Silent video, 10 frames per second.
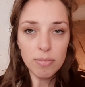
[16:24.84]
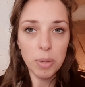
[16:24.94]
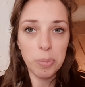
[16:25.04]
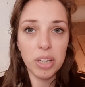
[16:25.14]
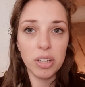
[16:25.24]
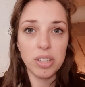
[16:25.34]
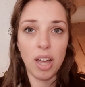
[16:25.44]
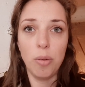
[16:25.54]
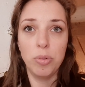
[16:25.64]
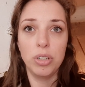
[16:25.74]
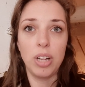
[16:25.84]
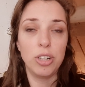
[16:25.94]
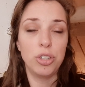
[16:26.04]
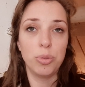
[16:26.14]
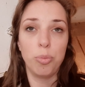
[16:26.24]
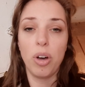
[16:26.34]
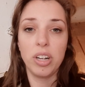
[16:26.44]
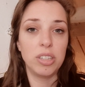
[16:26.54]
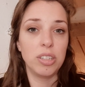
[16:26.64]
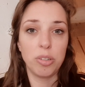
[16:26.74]
because I just
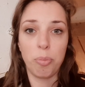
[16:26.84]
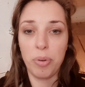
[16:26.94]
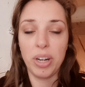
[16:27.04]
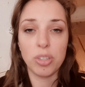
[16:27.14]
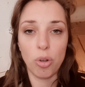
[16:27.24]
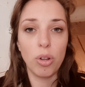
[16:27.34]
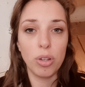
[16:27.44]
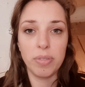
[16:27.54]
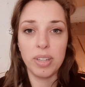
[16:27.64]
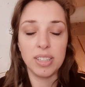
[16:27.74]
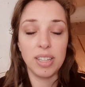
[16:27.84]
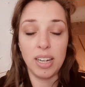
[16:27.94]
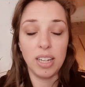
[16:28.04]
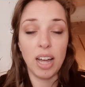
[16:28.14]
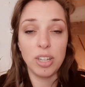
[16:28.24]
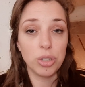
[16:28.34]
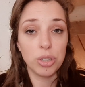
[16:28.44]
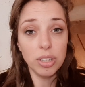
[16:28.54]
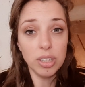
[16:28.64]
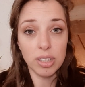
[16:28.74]
wanted to suppress all of this, and I just
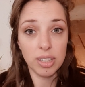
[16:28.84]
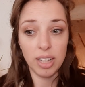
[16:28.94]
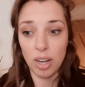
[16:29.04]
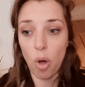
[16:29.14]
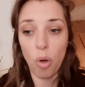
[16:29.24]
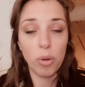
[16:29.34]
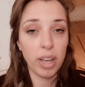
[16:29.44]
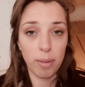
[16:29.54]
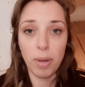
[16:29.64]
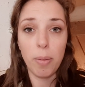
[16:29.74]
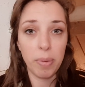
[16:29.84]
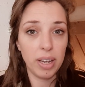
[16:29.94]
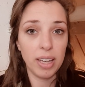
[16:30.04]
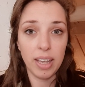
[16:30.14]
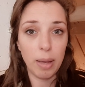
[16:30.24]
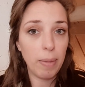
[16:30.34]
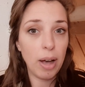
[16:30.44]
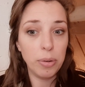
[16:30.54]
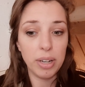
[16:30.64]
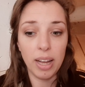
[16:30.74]
couldn't. It all came up and it came
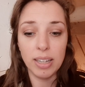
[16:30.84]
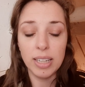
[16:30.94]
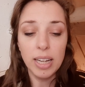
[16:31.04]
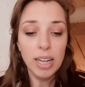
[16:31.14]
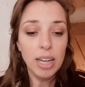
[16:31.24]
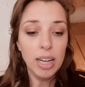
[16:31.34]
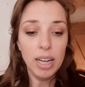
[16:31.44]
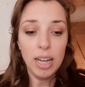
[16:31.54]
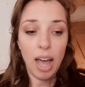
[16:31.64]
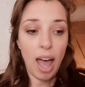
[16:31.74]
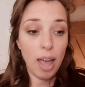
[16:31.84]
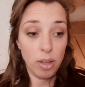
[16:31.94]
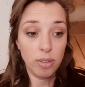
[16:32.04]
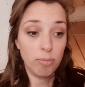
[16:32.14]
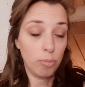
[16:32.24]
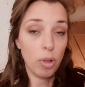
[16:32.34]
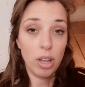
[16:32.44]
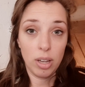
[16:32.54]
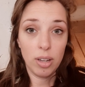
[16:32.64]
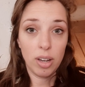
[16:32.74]
out, and I
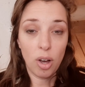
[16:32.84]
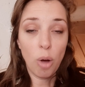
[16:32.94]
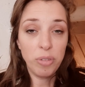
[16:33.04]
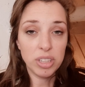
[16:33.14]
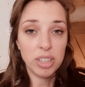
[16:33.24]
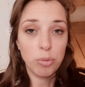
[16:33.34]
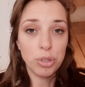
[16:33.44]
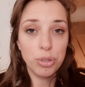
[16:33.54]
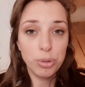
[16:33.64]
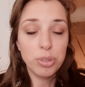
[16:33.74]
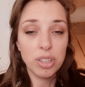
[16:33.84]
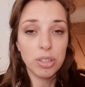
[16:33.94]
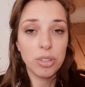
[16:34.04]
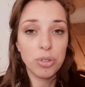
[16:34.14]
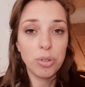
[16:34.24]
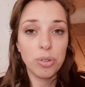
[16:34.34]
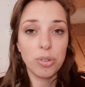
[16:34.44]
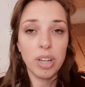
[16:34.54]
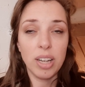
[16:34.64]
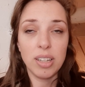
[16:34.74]
obviously was losing
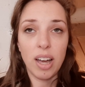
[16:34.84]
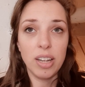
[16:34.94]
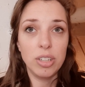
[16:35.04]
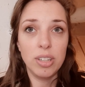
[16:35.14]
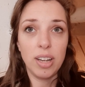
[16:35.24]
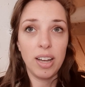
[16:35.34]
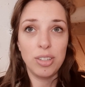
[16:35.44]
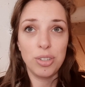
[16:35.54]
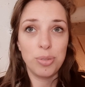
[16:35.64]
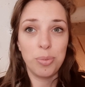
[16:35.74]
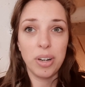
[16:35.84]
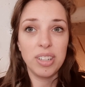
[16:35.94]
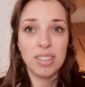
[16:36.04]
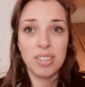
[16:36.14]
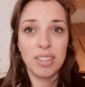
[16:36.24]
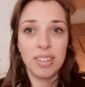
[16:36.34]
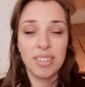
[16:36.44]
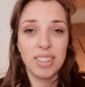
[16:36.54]
control, and I just wanted to.